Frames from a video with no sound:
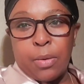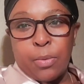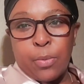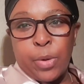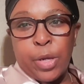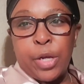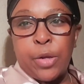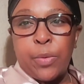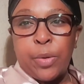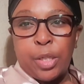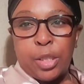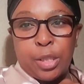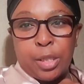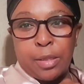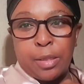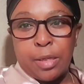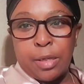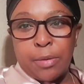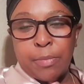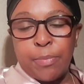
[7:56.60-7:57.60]
we knew each
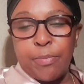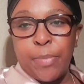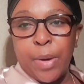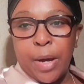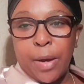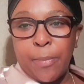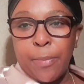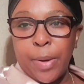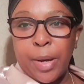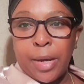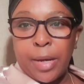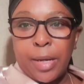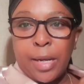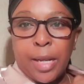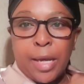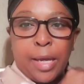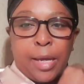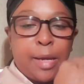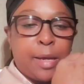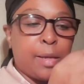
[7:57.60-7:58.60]
other back,
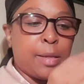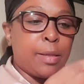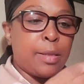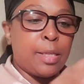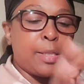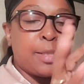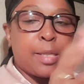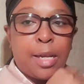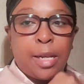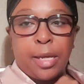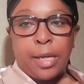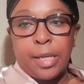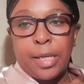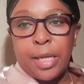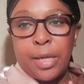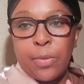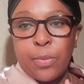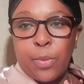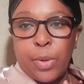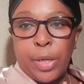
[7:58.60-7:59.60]
like there's a
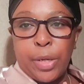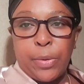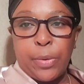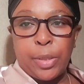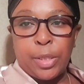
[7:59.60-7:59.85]
lady, we knew